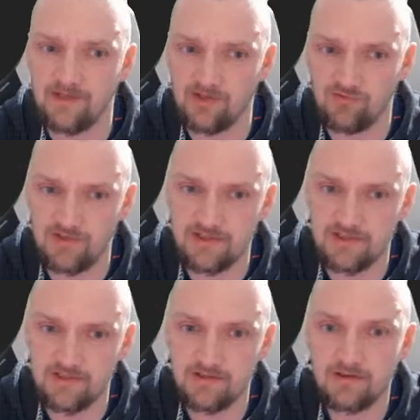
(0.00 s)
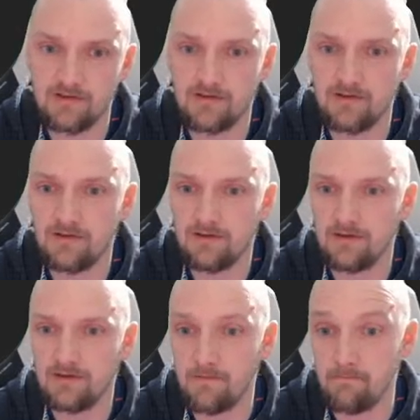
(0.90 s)
increase
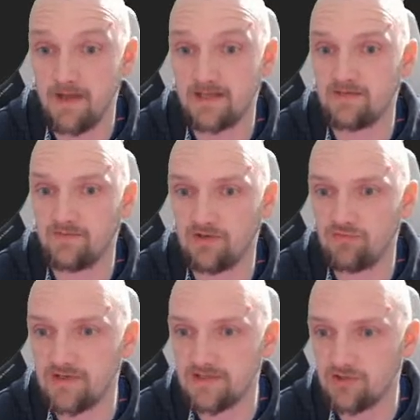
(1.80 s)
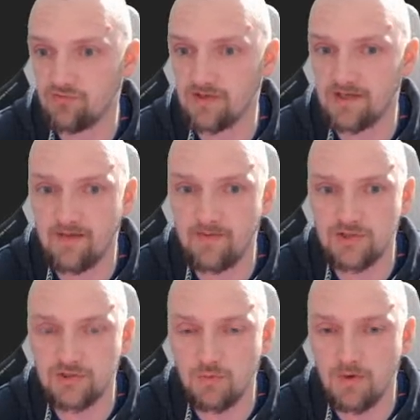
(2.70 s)
in crit
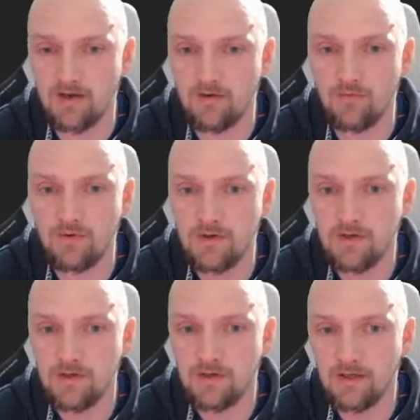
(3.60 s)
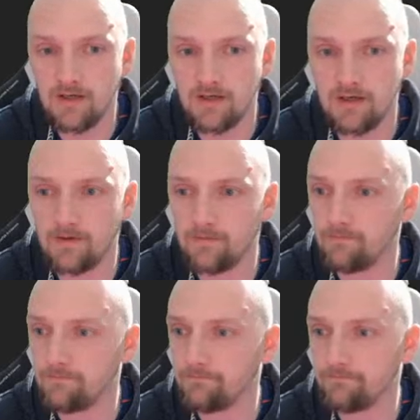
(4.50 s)
damage as well. Yeah,
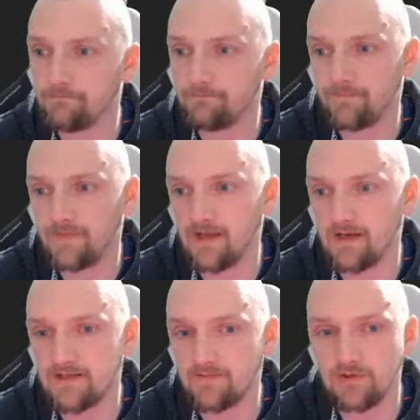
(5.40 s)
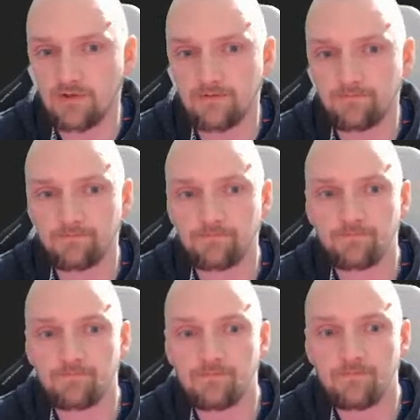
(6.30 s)
let's have a look.
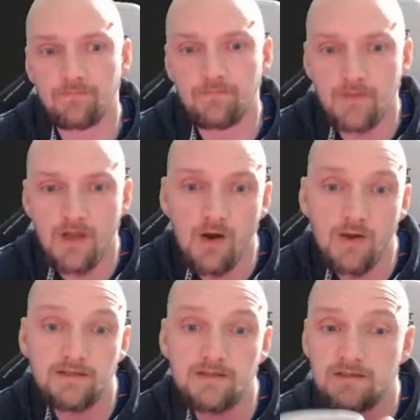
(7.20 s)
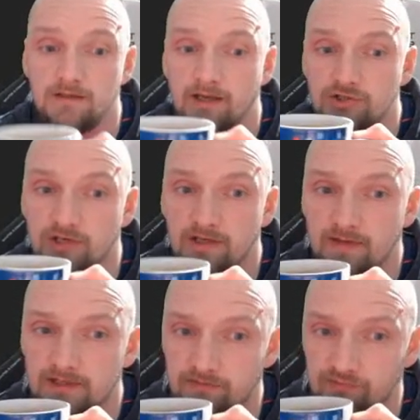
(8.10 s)
Oh, it doesn't actually.
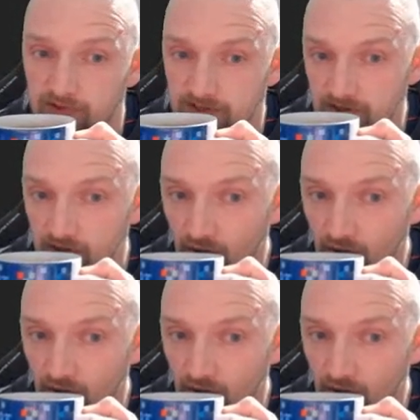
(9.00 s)
That's surprising.